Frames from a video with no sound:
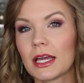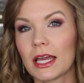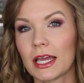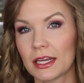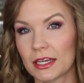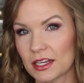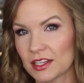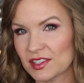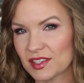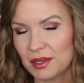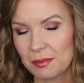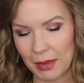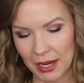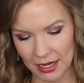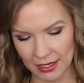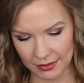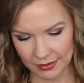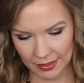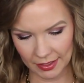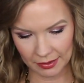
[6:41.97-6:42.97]
and it's
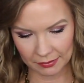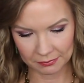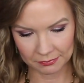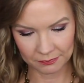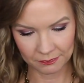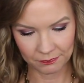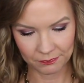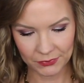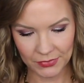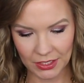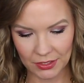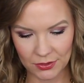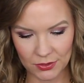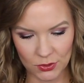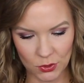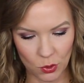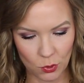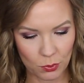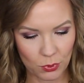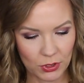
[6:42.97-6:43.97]
amazing. It's
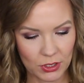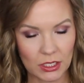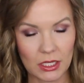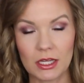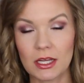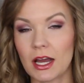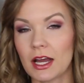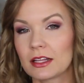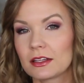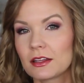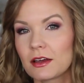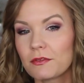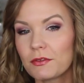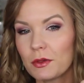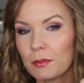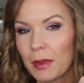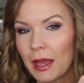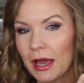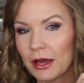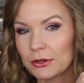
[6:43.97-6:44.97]
so pretty. I love
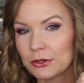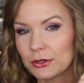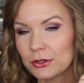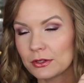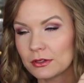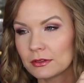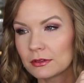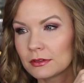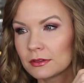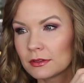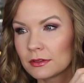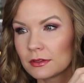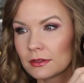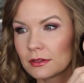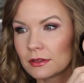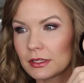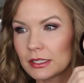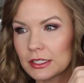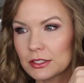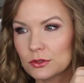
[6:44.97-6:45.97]
the pattern.
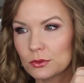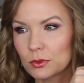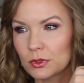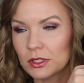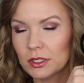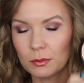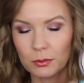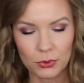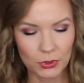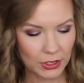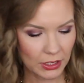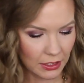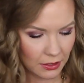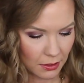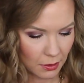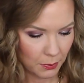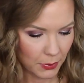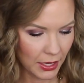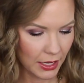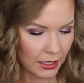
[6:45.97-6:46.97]
I think it's really pretty in
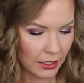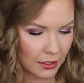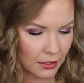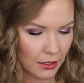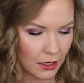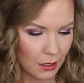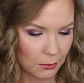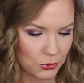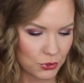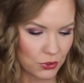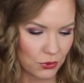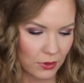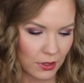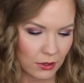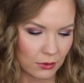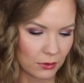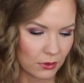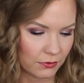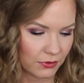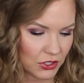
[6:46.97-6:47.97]
the pan. I'm sure
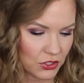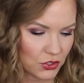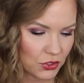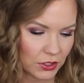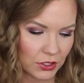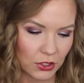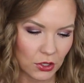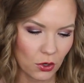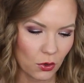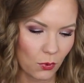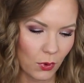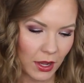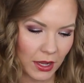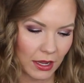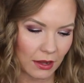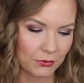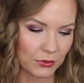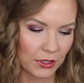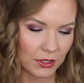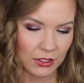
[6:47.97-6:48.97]
that'll eventually go away
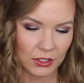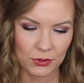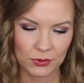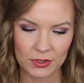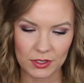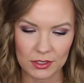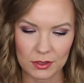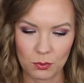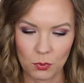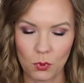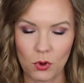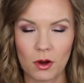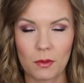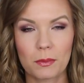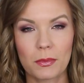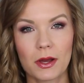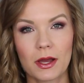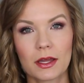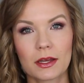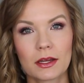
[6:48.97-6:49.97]
after I use this more,
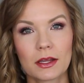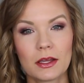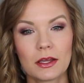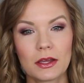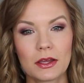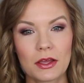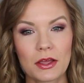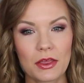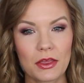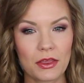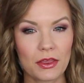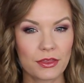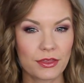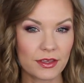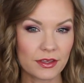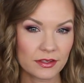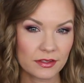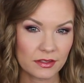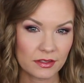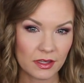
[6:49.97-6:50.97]
but
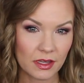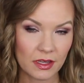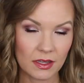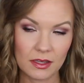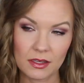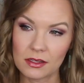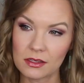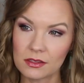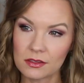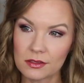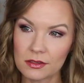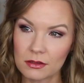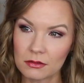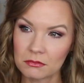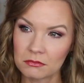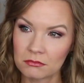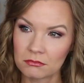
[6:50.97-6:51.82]
this is